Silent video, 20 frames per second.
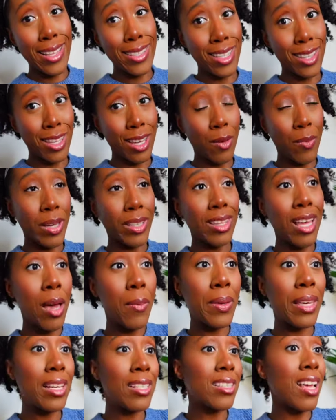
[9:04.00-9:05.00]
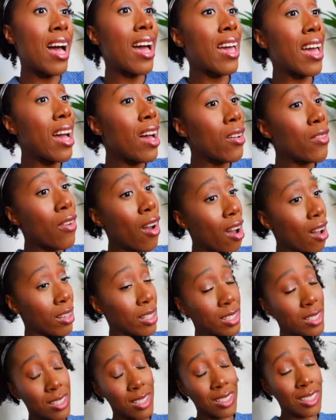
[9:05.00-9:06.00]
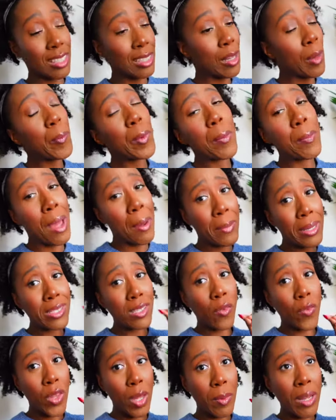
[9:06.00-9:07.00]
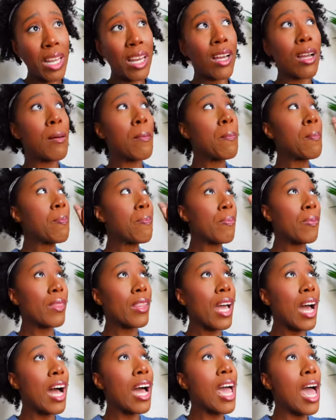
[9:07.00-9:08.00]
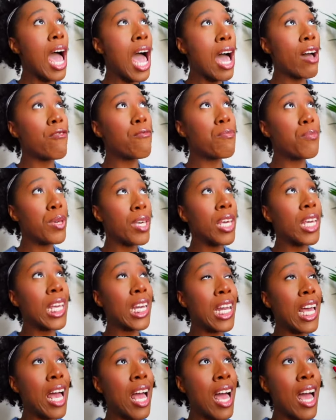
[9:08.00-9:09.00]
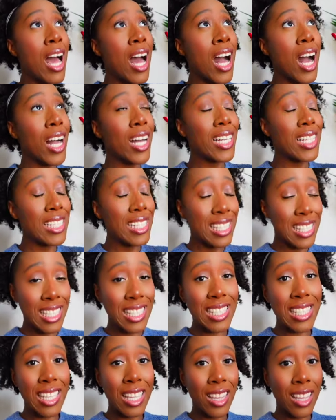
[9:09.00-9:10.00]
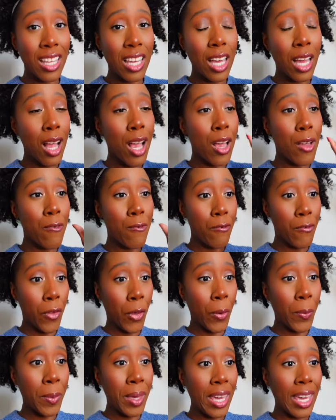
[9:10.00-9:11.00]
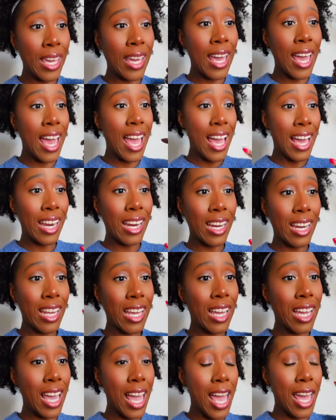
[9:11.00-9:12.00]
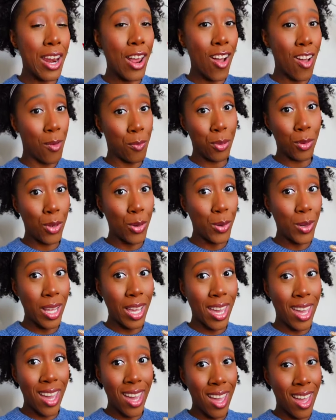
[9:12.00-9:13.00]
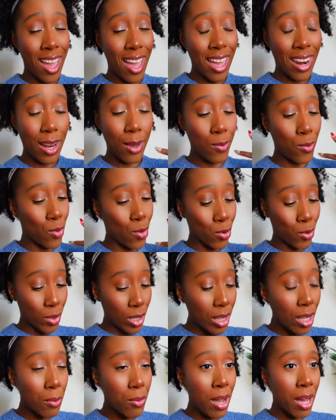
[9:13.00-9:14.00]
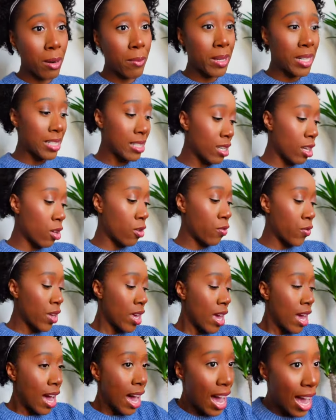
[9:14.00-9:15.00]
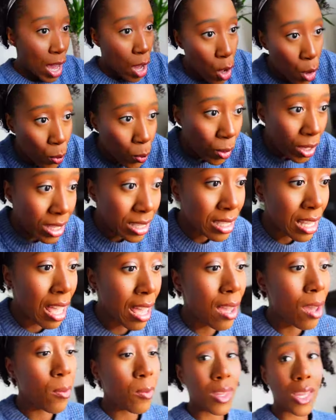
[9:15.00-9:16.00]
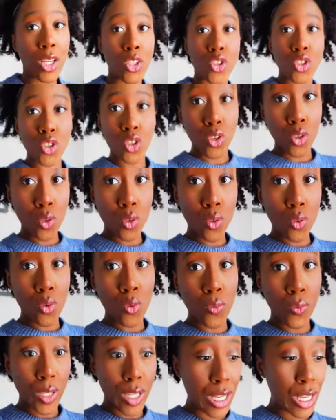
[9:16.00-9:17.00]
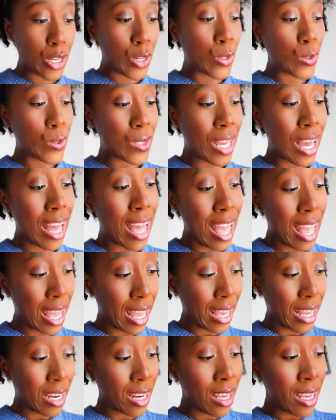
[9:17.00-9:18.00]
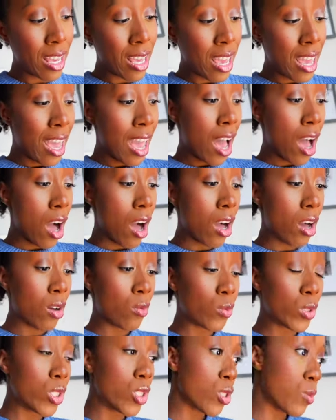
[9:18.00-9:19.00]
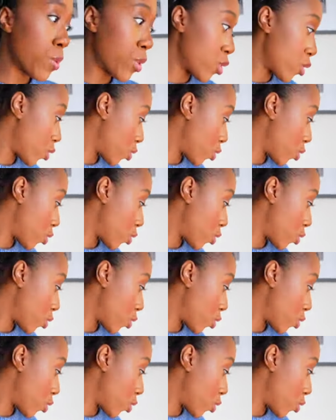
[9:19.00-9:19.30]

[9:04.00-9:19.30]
had to think about that because I have honestly, I'm gonna pat myself on the back. I have been consistently filming, editing, and uploading, and I'm really proud of myself. I always am like two videos ahead, um, which has been